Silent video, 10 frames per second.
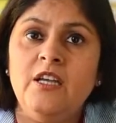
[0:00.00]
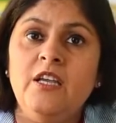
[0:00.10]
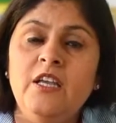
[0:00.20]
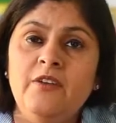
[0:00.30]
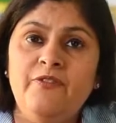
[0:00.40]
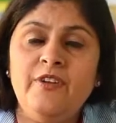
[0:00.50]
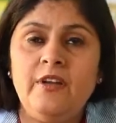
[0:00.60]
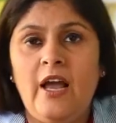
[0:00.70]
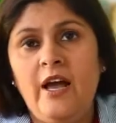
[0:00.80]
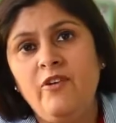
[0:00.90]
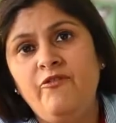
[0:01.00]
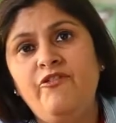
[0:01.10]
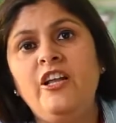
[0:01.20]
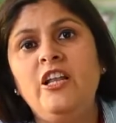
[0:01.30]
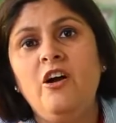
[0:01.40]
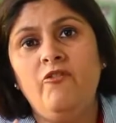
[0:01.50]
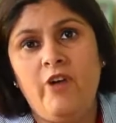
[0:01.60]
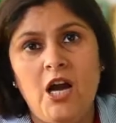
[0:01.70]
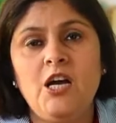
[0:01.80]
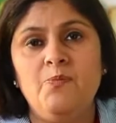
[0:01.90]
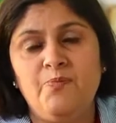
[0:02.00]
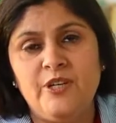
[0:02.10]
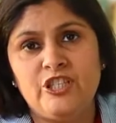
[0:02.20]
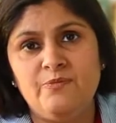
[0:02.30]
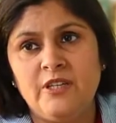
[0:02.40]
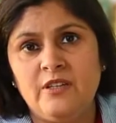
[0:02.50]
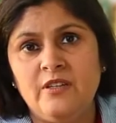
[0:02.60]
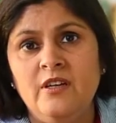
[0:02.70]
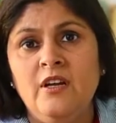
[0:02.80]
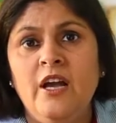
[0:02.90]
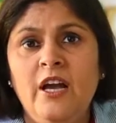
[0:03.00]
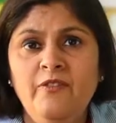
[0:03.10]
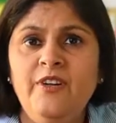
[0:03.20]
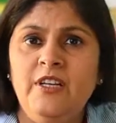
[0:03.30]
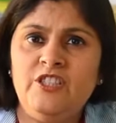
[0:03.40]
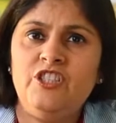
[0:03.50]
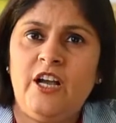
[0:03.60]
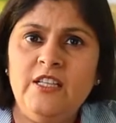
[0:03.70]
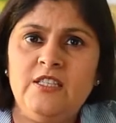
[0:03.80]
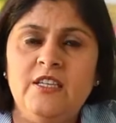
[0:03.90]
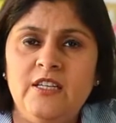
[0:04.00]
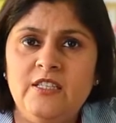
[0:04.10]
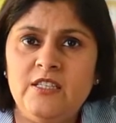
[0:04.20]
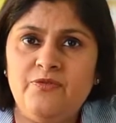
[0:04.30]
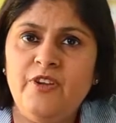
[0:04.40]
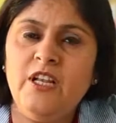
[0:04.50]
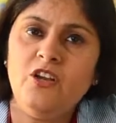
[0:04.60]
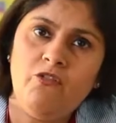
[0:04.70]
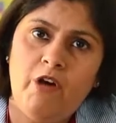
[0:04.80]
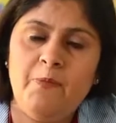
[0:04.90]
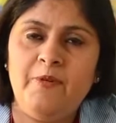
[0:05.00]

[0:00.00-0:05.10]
he have a feeling of accomplishment. And when a child gets this feeling of,